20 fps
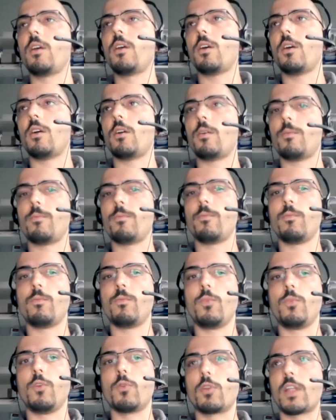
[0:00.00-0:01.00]

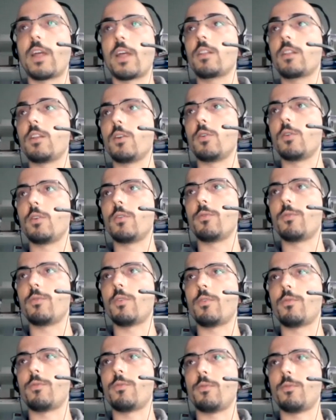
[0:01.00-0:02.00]
your likelihood
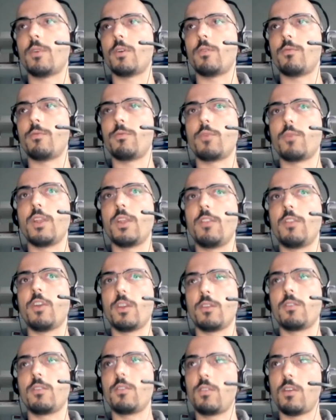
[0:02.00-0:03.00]
of
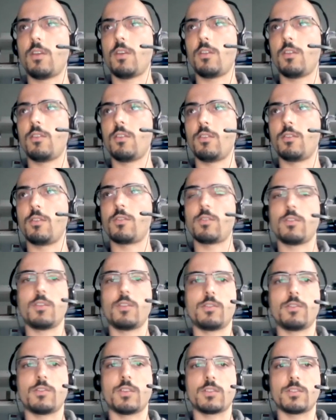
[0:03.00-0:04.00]
reaching this
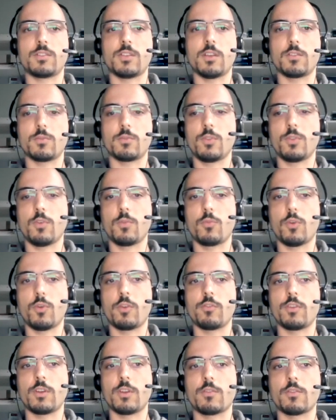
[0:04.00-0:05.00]
success with your
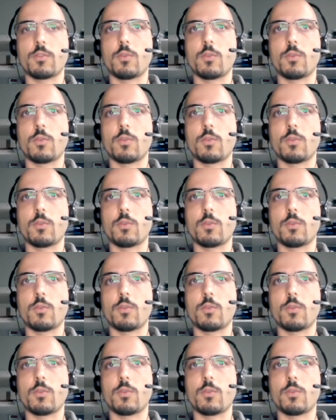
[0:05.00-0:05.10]
project.